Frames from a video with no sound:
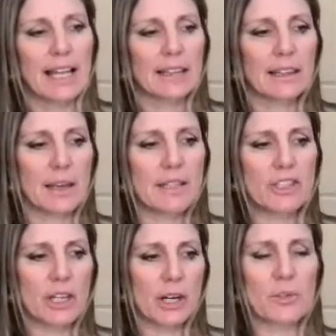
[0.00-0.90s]
Let me
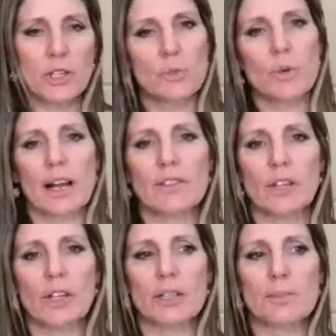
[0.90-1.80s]
share with you what I've
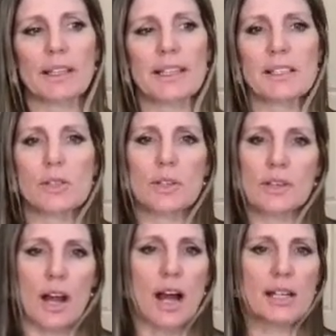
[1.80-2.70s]
learned, but let's do it in the
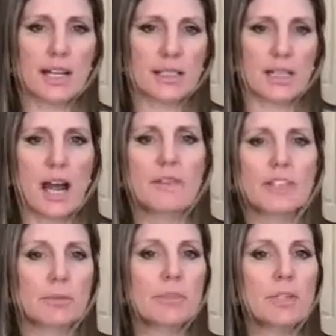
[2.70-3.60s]
context of
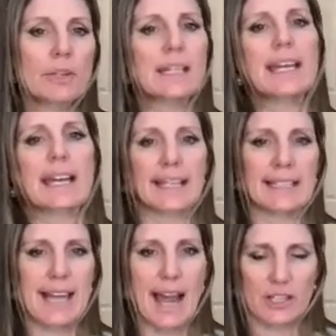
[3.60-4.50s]
community and
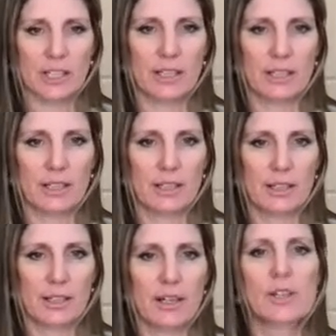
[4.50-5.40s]
connection
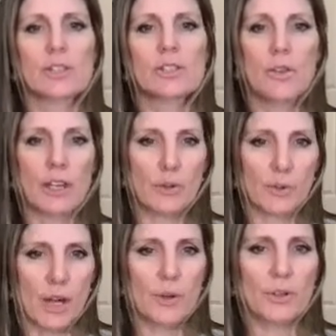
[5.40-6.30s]
so that
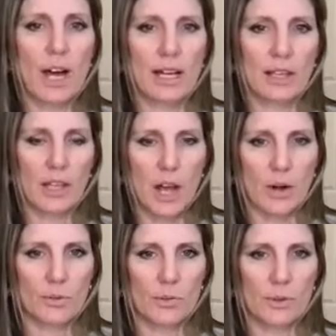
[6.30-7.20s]
you're not
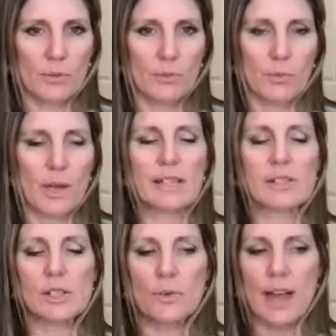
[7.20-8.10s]
alone. And
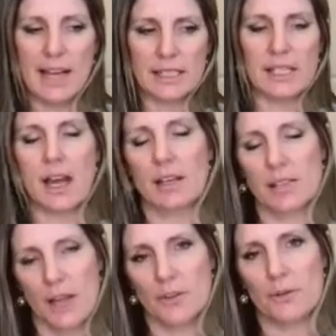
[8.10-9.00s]
so that's
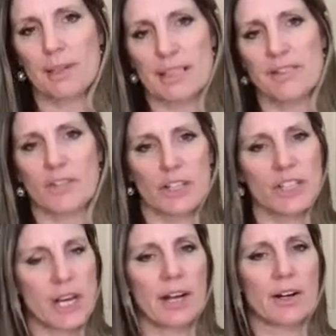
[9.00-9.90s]
another big
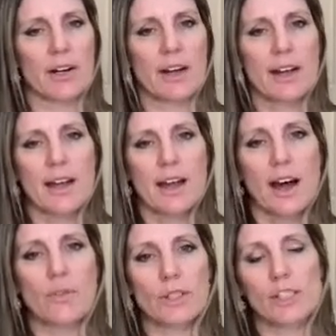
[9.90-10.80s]
differentiator.
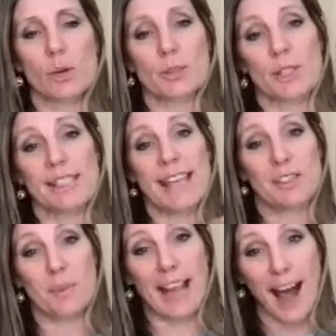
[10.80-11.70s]
of what Sober Sis has
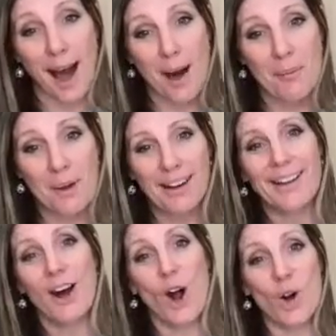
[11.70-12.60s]
become
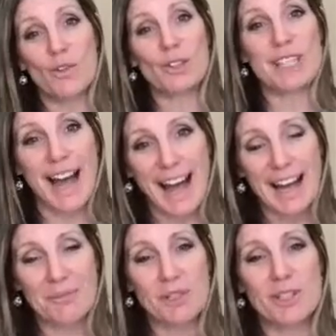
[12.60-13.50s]
over
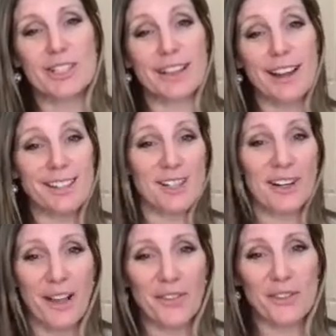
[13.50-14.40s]
time, which did not start
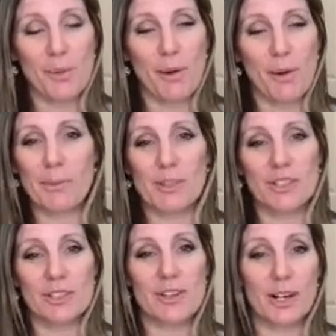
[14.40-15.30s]
out this way. Remember, it
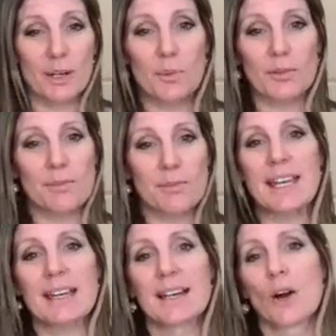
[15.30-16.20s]
just started with
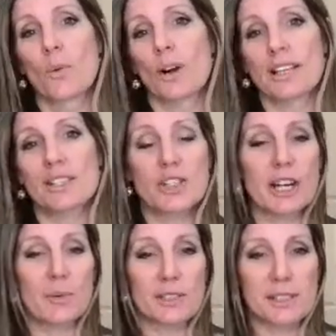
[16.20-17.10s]
me wanting to
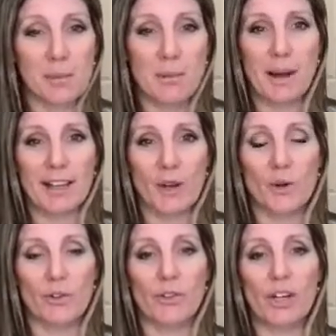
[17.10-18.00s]
share with some of my
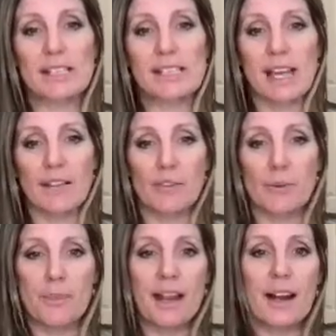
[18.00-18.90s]
local friends. And
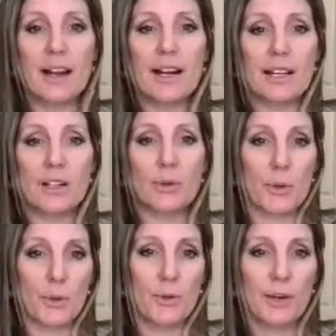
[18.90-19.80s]
from there, it
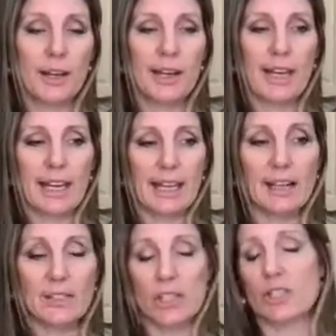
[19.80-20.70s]
grew. And I
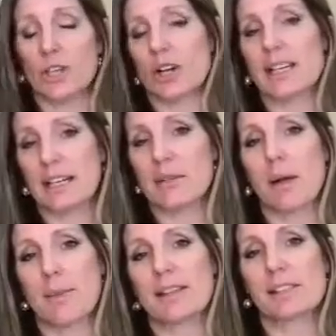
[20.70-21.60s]
just started getting my
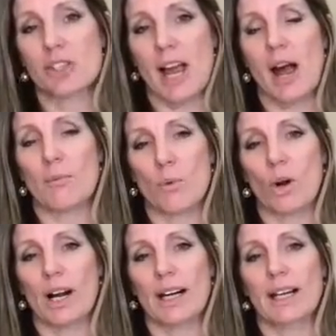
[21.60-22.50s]
message out
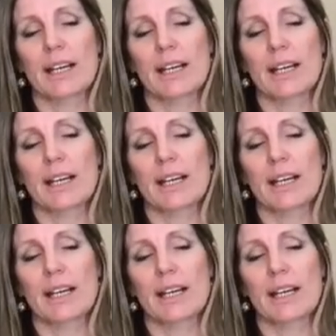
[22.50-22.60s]
more.